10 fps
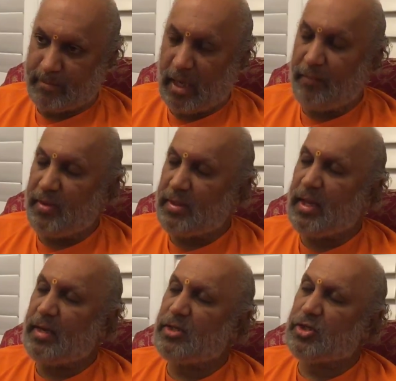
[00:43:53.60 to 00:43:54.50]
And with
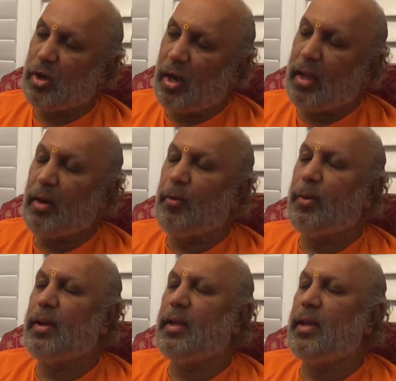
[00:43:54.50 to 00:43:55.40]
that joy
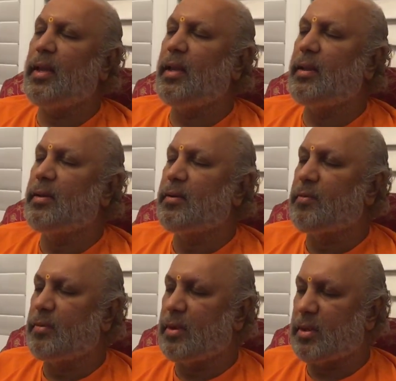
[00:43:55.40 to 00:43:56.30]
alone, he
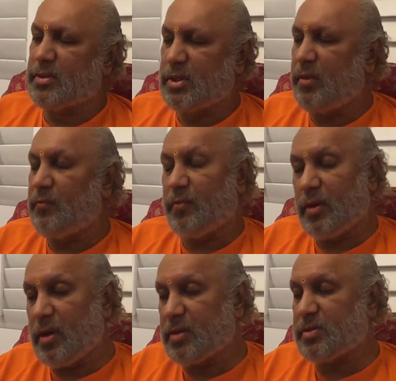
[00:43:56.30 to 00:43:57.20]
or she
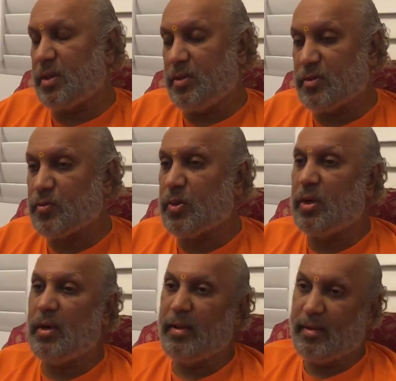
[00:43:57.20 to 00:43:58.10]
works in this
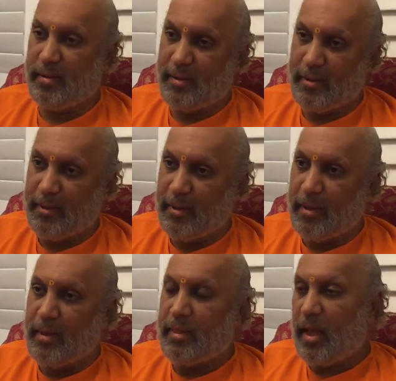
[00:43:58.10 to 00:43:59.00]
world.
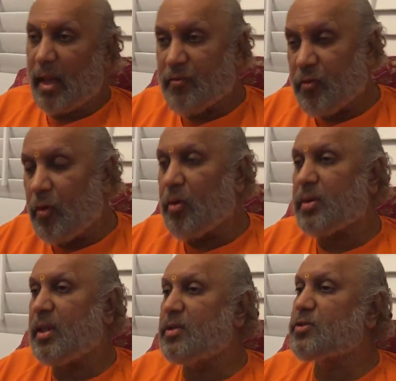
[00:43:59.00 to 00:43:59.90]

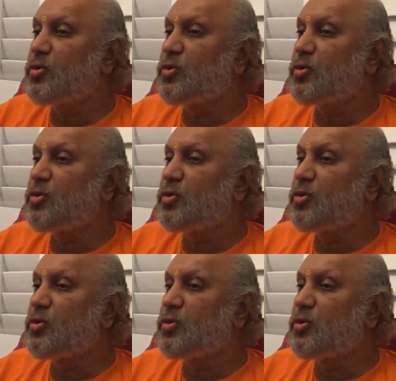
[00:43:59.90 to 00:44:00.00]
Therefore, there is